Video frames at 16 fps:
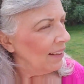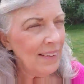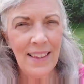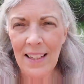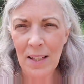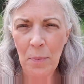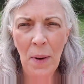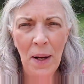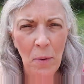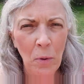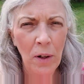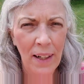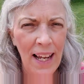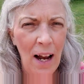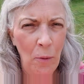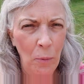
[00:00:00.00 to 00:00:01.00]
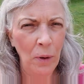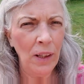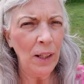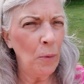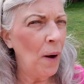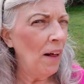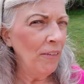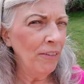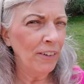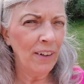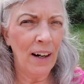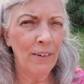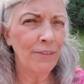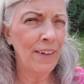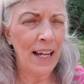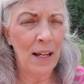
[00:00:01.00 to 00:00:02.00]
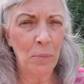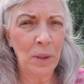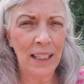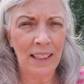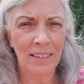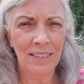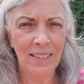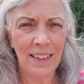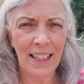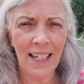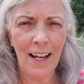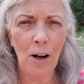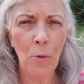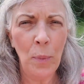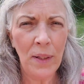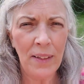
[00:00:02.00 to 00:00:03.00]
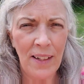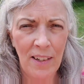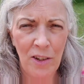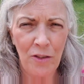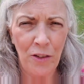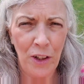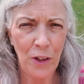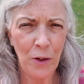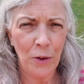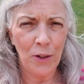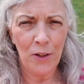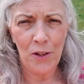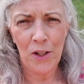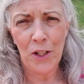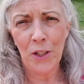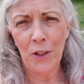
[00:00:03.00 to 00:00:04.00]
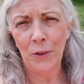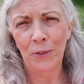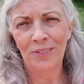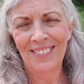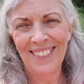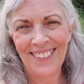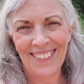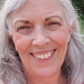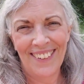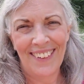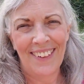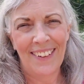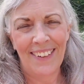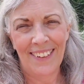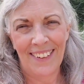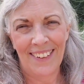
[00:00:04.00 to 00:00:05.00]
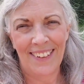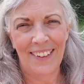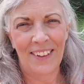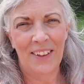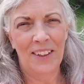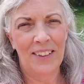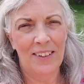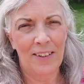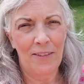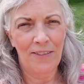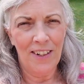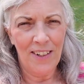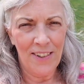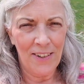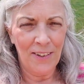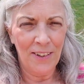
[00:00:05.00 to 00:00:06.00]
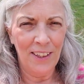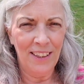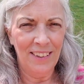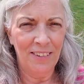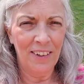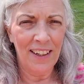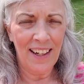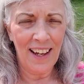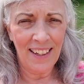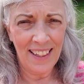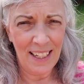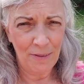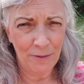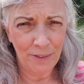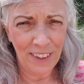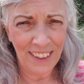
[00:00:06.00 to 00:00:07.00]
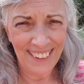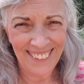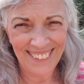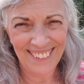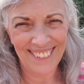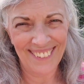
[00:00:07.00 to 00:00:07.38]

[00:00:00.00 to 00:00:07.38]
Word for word: this might work out really well for our family, and I hope it does for yours too. So far, so good. We're kind of having fun.